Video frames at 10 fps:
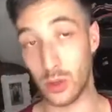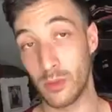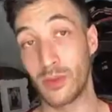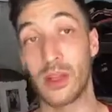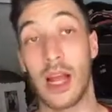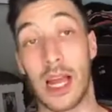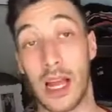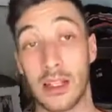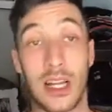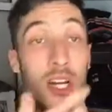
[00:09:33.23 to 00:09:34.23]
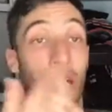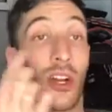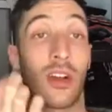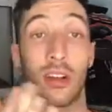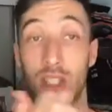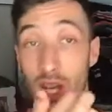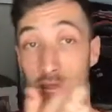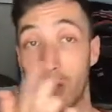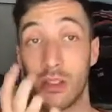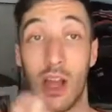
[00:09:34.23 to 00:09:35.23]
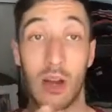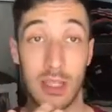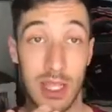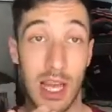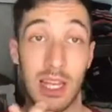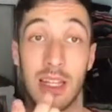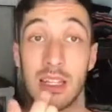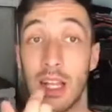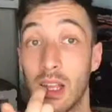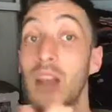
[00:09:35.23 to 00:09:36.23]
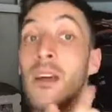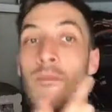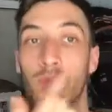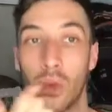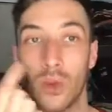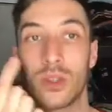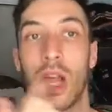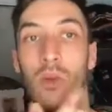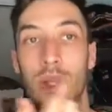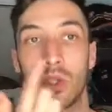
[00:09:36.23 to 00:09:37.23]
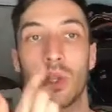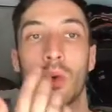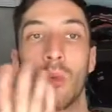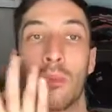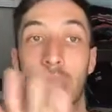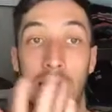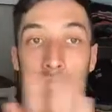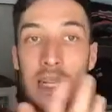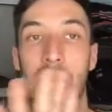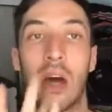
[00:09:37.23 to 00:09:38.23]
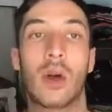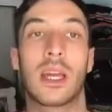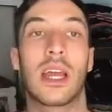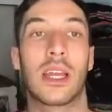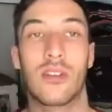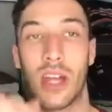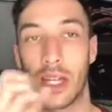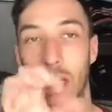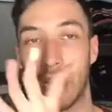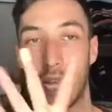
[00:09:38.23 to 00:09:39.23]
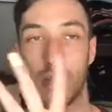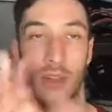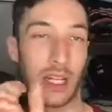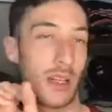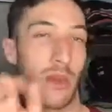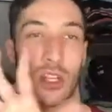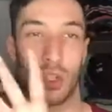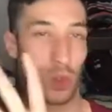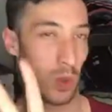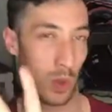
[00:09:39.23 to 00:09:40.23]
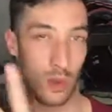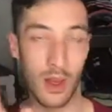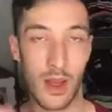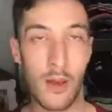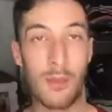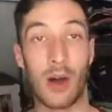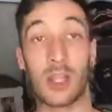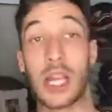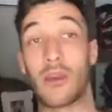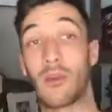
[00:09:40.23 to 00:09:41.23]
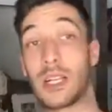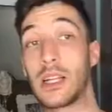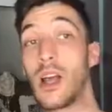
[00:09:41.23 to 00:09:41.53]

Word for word: to put like a darker shade on outside and then to use that one to blend it out and create that kind of like dimensional mouth that I really